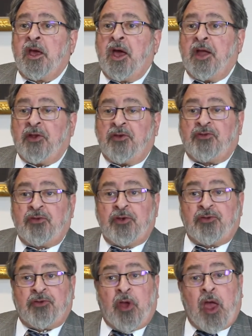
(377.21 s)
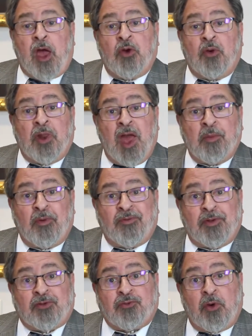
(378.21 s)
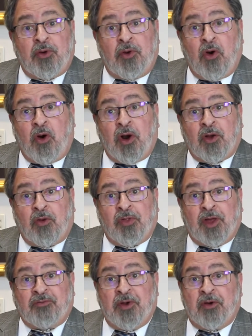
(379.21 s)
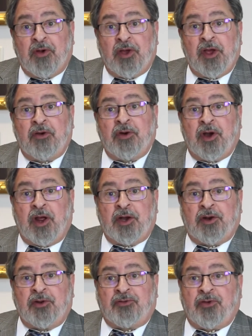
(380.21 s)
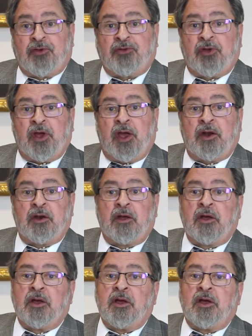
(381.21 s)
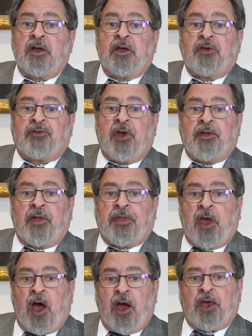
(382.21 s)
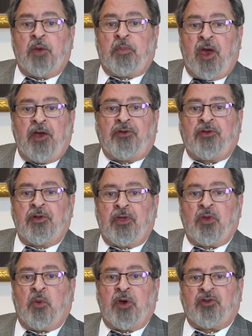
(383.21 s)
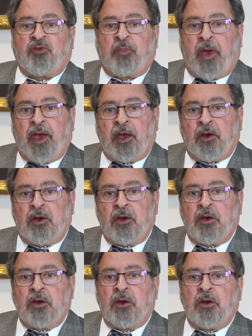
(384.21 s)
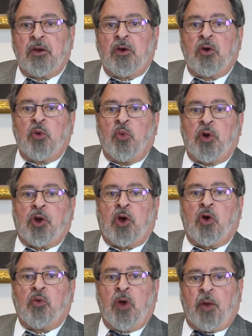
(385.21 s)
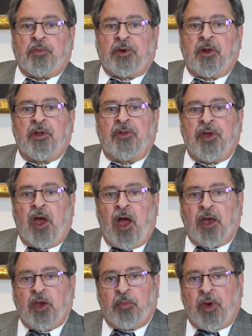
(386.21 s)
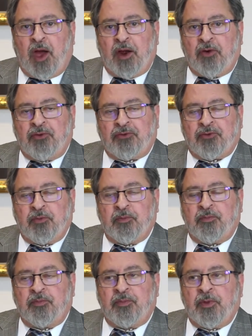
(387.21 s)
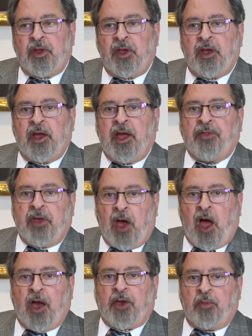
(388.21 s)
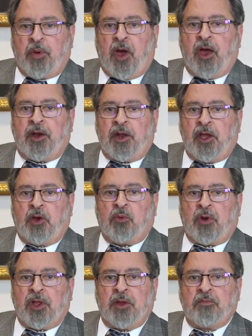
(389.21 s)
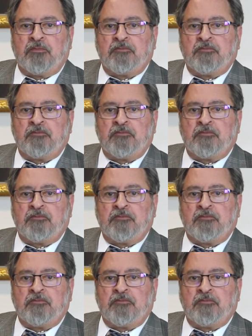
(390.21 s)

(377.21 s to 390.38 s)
And Yeshayahu Leibovitz wrote an article that very year in 1968 saying that the occupation of the West Bank would corrupt the occupiers and the occupied equally.